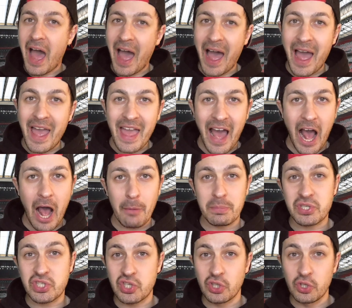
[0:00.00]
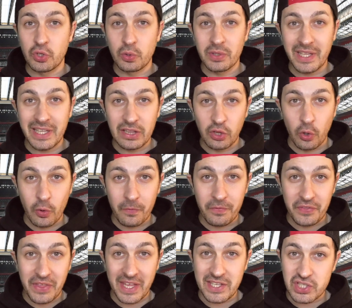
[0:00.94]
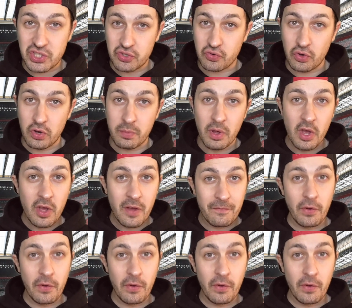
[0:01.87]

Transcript: I absolutely love this group.